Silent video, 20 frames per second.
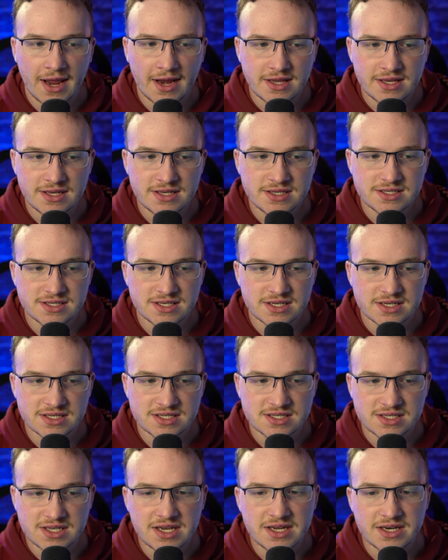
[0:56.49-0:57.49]
and he
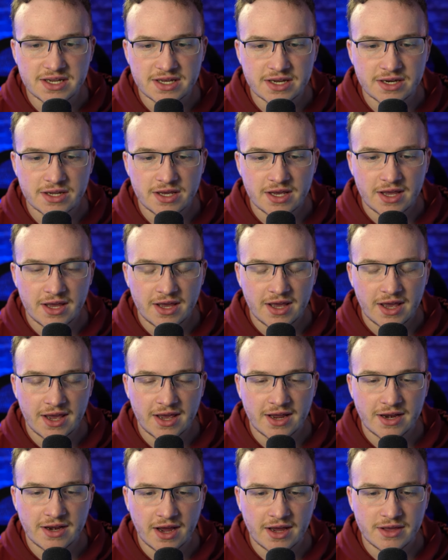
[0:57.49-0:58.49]
succeeded.
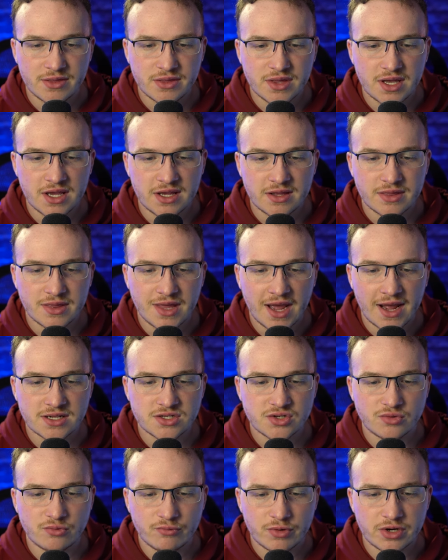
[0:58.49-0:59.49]
And I think
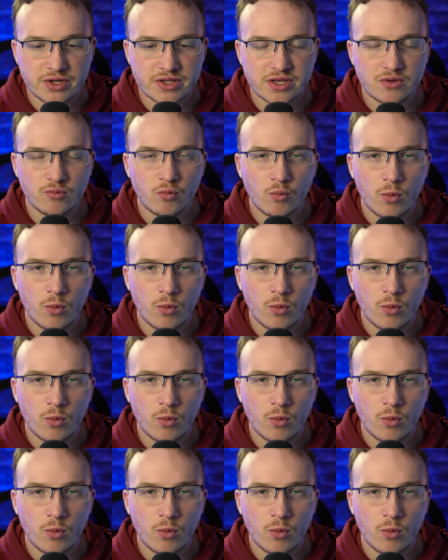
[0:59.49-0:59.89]
that's really